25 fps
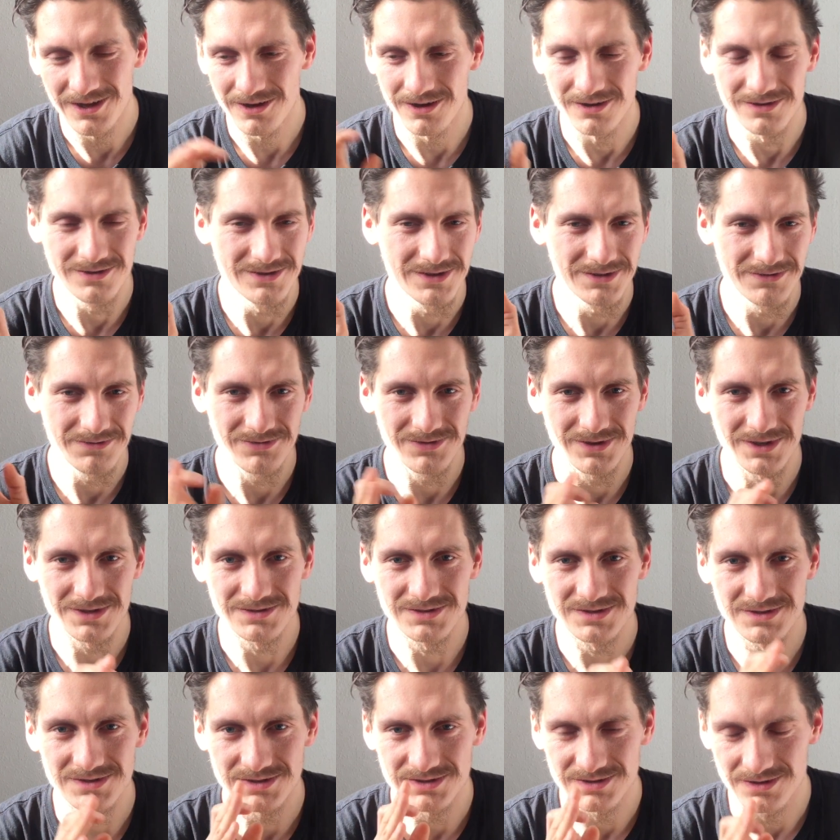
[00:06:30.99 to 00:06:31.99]
And
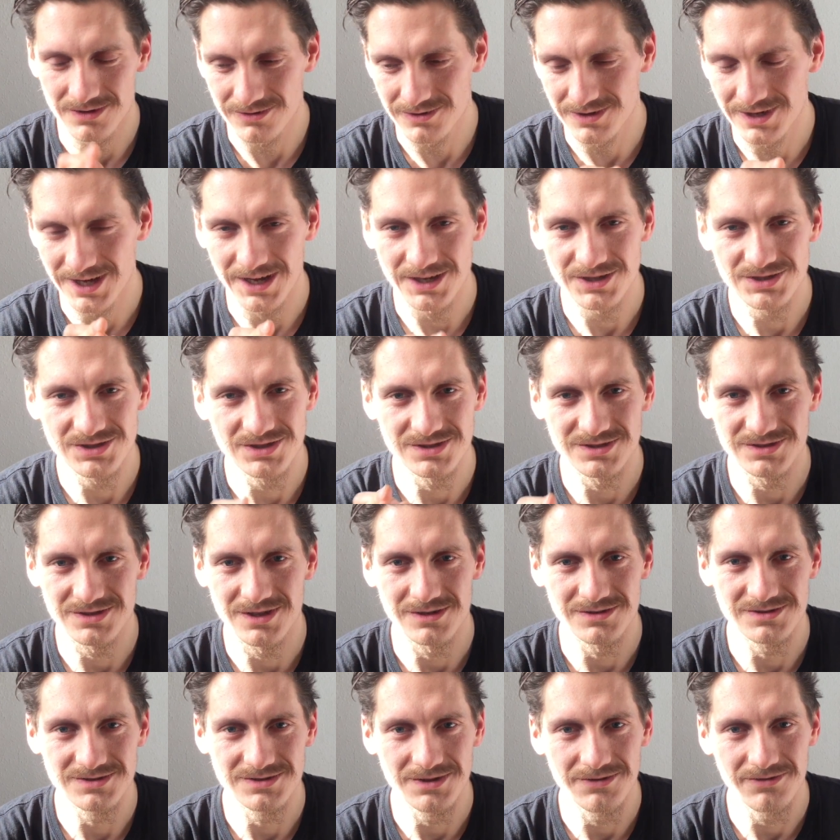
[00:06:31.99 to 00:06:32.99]
different occasions
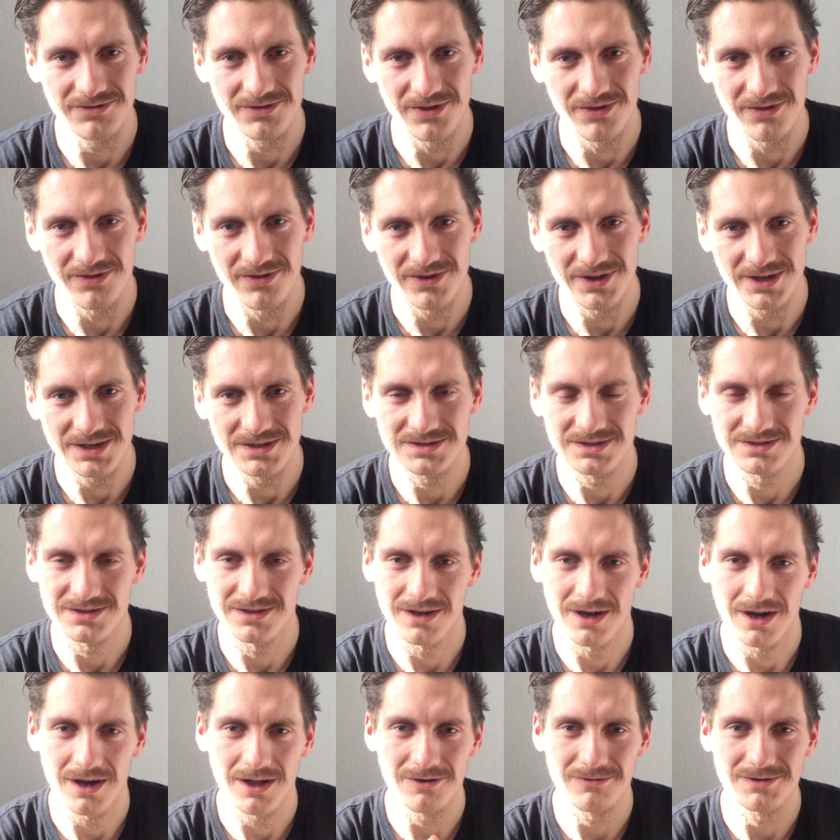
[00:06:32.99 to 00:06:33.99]
there's different things, and
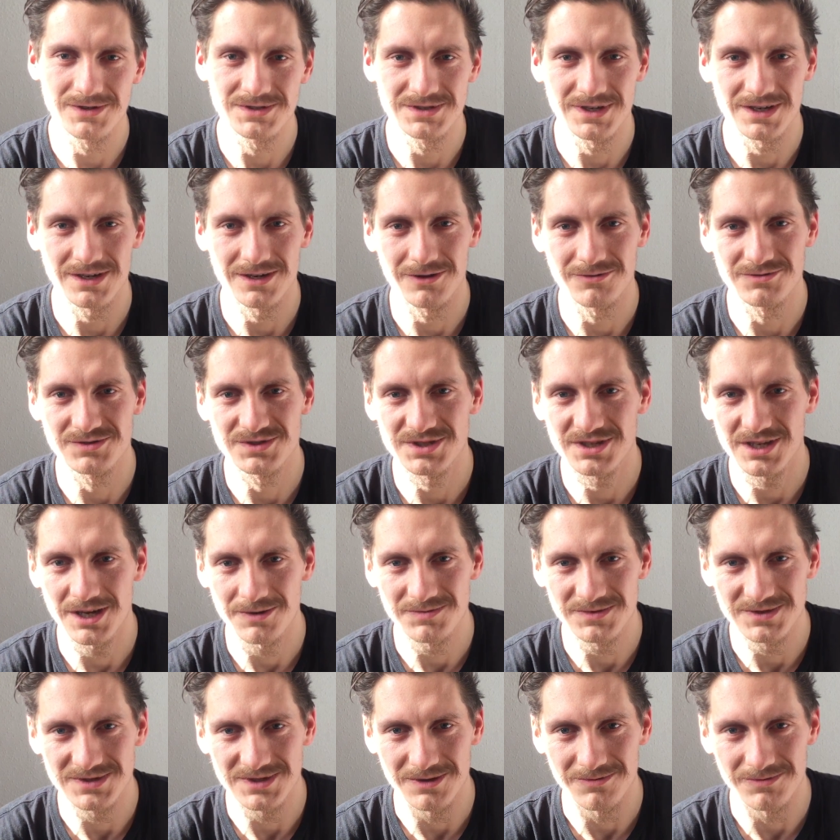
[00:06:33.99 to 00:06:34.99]
always I have
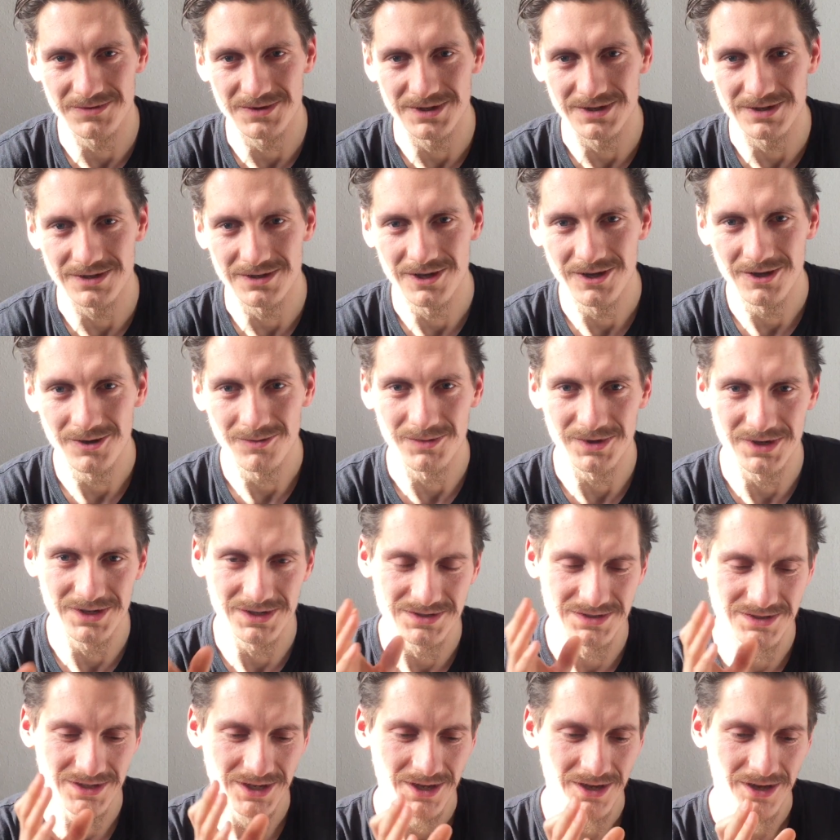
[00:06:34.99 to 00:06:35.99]
skipped something
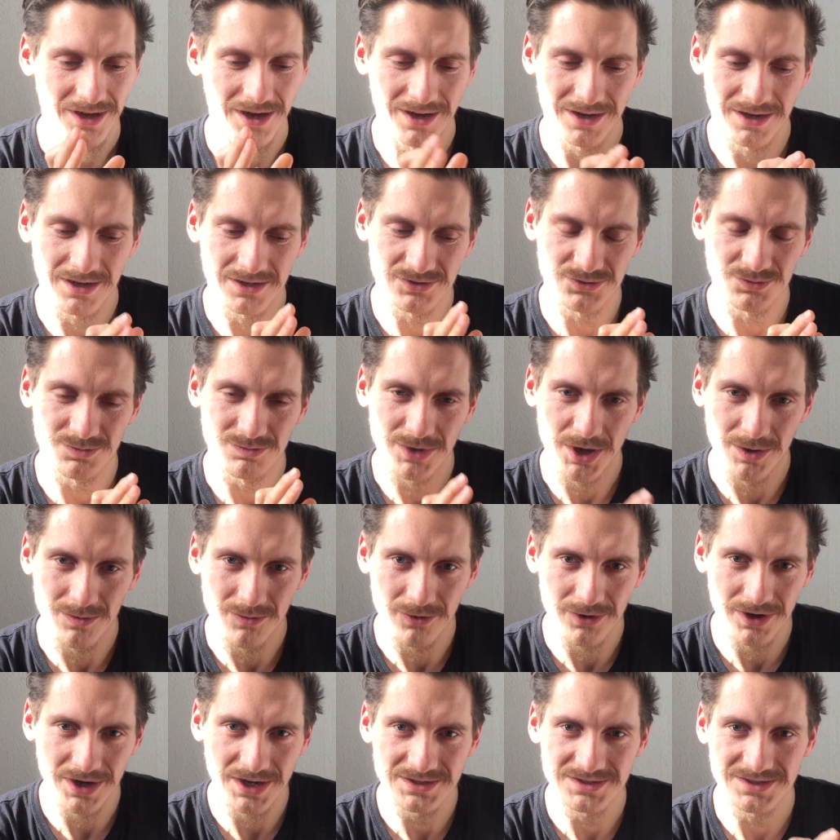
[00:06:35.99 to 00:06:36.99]
because I had to
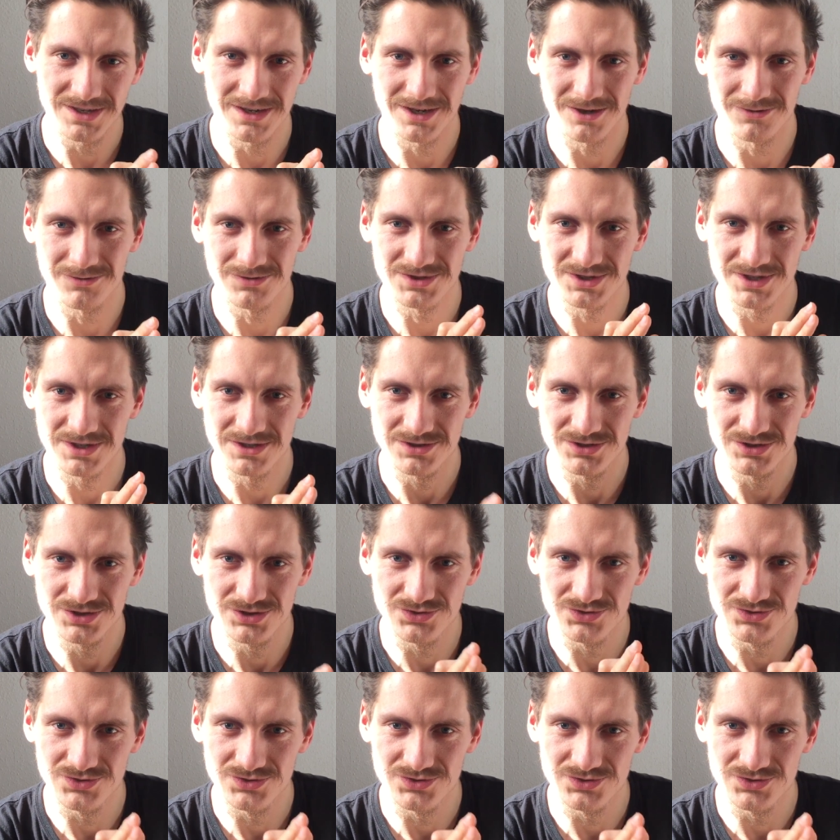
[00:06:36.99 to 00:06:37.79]
memorize, I had to say